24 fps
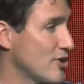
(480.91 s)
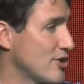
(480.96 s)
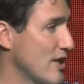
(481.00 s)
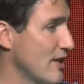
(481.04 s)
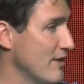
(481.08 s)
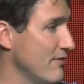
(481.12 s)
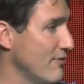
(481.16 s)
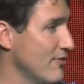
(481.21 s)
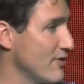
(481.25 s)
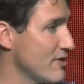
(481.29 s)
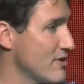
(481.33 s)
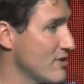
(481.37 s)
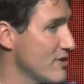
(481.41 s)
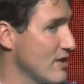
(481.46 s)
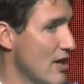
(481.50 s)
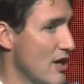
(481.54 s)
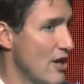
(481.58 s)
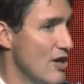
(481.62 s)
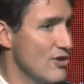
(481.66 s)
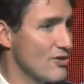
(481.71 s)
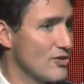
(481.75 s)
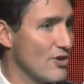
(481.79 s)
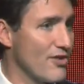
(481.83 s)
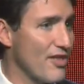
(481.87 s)
shifts
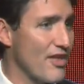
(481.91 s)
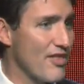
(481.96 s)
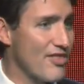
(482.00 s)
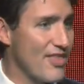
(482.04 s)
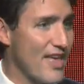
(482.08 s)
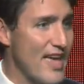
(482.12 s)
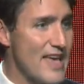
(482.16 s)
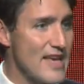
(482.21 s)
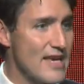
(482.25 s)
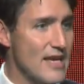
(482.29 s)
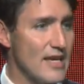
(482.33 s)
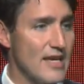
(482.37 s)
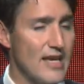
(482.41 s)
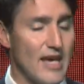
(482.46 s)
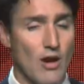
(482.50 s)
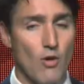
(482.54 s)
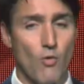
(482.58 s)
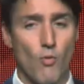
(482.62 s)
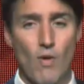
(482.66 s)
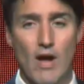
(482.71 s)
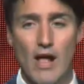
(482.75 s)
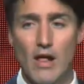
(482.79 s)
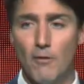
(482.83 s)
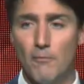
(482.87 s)
so that they can
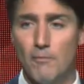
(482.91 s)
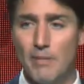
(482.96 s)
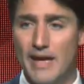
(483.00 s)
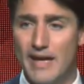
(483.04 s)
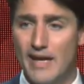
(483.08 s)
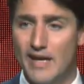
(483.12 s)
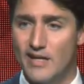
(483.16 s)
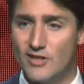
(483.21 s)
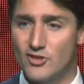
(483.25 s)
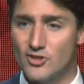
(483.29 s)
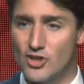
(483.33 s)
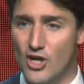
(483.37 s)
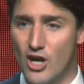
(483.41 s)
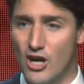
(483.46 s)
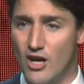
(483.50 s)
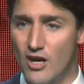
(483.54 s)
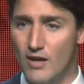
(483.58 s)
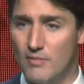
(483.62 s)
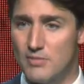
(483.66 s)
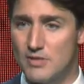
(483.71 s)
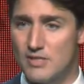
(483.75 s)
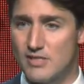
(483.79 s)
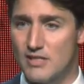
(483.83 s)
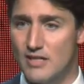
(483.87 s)
get well paying
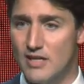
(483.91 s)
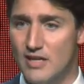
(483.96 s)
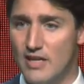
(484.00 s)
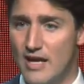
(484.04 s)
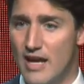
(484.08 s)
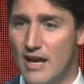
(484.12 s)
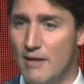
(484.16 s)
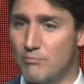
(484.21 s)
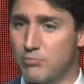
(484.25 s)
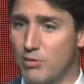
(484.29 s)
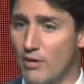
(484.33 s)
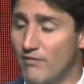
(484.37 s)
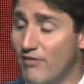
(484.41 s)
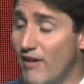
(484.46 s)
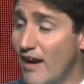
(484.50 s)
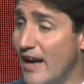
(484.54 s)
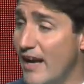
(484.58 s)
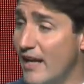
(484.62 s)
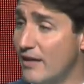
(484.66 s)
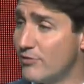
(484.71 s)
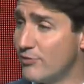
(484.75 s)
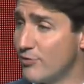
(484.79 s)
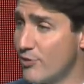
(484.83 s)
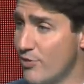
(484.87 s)
jobs and
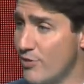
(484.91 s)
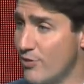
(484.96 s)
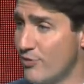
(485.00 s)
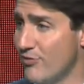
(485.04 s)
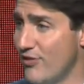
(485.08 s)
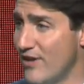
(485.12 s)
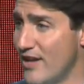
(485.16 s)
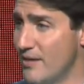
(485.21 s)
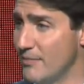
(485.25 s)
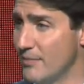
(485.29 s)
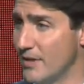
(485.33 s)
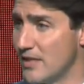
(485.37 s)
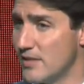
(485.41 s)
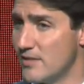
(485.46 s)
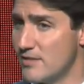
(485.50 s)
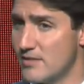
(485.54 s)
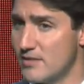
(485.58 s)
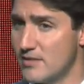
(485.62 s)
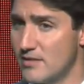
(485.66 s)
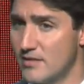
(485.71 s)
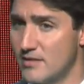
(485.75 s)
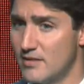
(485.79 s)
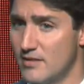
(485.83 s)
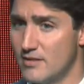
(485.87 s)
provide for their
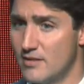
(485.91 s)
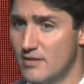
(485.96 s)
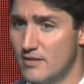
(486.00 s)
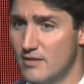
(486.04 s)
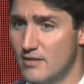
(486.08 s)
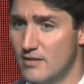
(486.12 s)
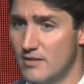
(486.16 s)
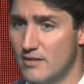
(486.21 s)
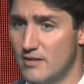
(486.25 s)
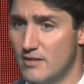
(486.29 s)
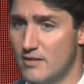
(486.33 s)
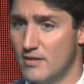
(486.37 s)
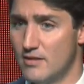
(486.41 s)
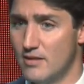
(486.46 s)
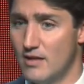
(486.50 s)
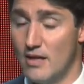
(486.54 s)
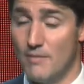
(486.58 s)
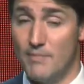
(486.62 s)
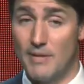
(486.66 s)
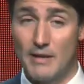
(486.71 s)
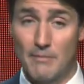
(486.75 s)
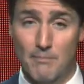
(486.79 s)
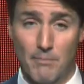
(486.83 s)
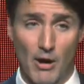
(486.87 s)
families.
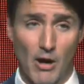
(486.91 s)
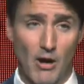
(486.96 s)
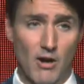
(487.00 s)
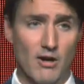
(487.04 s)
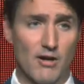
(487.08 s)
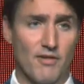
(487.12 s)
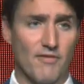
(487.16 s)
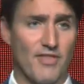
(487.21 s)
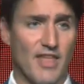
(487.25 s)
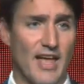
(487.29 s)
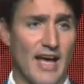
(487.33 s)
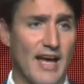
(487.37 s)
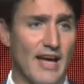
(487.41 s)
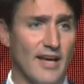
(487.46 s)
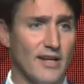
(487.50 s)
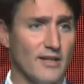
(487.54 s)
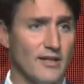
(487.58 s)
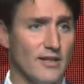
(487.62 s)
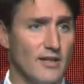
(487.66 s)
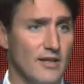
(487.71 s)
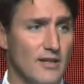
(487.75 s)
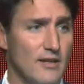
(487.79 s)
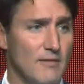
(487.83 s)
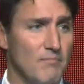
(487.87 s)
A big part of that
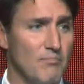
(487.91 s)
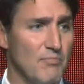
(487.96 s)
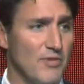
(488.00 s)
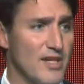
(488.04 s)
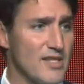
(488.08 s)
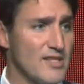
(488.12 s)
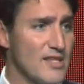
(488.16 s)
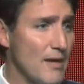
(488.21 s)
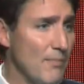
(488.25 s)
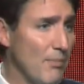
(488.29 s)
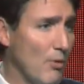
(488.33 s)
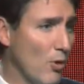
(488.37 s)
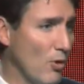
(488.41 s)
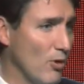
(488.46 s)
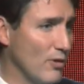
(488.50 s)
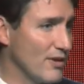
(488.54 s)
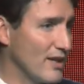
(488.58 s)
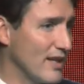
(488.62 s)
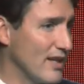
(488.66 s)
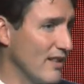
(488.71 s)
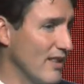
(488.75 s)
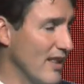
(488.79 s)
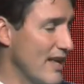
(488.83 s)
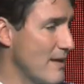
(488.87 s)
is
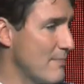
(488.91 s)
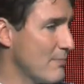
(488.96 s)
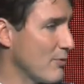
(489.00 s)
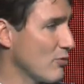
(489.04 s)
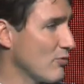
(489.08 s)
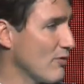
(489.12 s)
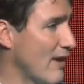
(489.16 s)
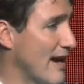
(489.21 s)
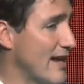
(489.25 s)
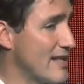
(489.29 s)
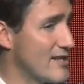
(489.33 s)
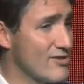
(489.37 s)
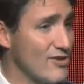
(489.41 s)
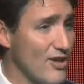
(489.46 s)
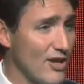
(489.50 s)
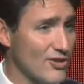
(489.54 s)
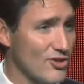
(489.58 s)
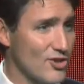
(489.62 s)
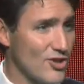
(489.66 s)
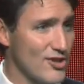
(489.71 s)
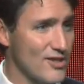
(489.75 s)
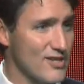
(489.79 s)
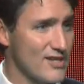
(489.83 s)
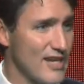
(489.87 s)
upholding labor rights,
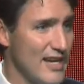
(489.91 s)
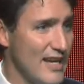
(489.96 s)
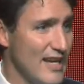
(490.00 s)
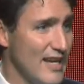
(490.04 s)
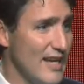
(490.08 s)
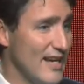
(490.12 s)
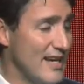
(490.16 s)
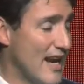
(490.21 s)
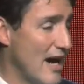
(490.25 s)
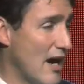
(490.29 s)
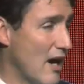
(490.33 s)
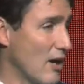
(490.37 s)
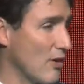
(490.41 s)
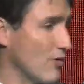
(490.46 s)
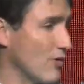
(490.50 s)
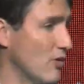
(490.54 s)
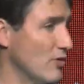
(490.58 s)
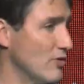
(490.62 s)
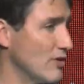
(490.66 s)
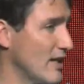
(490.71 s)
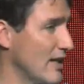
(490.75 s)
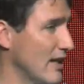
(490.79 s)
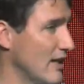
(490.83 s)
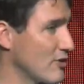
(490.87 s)
not just in our
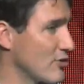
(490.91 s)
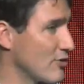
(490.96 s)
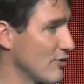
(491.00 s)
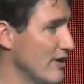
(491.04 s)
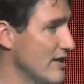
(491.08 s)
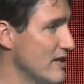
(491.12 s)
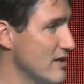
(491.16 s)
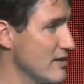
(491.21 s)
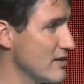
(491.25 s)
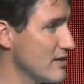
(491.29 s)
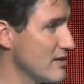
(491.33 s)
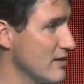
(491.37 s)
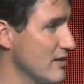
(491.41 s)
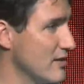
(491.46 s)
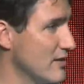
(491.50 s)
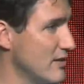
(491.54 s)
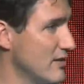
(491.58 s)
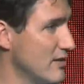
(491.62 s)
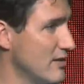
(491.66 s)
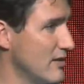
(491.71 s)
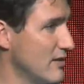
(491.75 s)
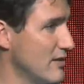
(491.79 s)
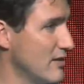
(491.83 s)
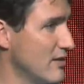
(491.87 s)
own countries,
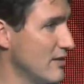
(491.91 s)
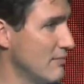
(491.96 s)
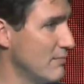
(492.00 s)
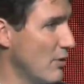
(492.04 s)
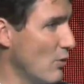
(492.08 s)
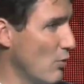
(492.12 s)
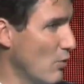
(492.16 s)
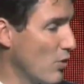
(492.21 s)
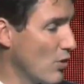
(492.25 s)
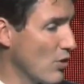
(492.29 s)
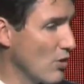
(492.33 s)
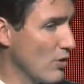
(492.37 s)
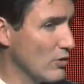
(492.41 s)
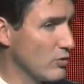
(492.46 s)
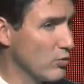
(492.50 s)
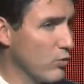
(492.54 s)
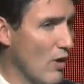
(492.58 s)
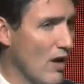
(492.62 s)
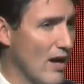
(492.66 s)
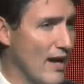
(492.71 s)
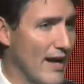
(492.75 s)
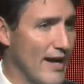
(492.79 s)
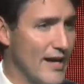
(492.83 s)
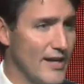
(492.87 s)
but
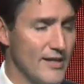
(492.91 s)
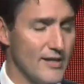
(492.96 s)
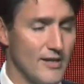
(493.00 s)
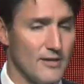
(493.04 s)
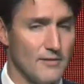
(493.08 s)
worldwide.